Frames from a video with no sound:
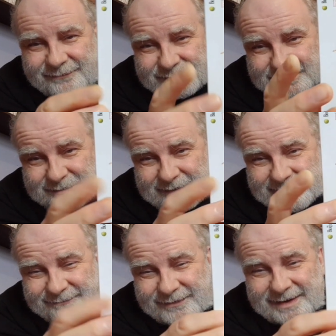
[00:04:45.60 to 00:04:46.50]
It's quite
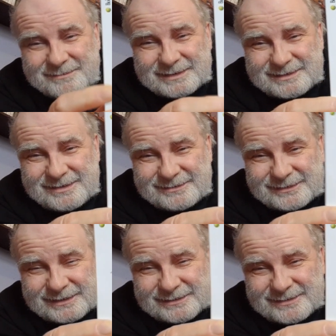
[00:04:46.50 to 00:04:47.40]
a famous
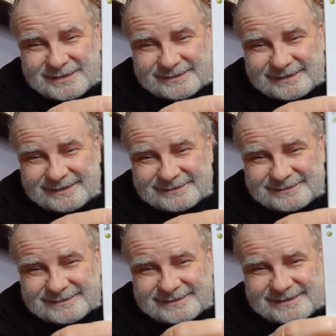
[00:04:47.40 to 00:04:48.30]
cover as well, that.
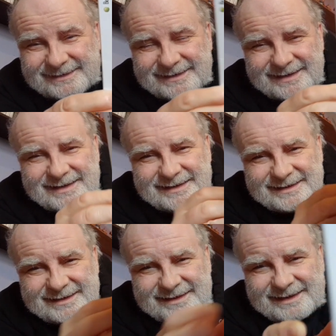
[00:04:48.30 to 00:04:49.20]

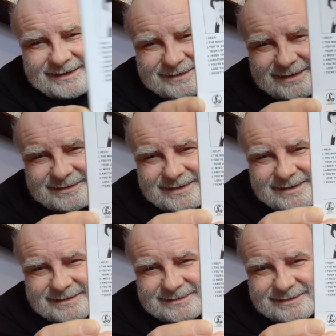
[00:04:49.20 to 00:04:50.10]
And then
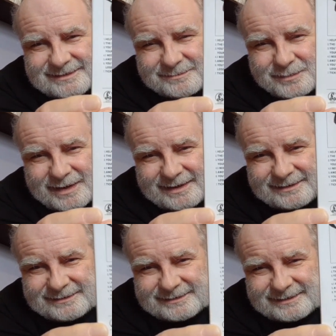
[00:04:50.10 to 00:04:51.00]
there's the back
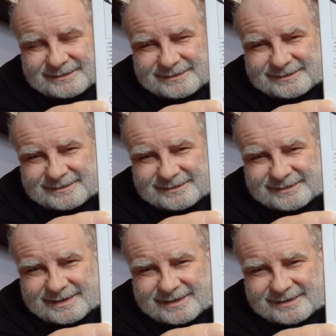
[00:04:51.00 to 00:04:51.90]

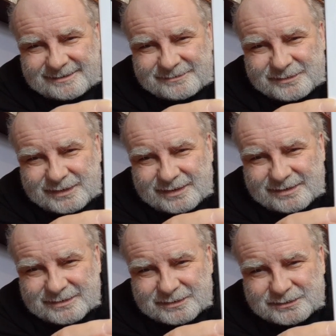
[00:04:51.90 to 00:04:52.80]
there with
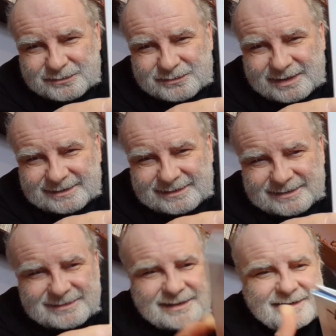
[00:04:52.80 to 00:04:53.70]
all the track
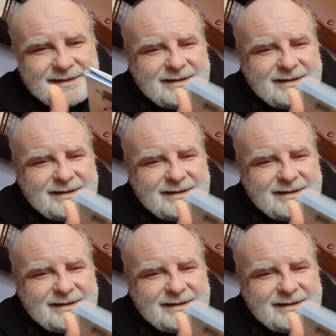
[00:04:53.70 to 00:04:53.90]
listing.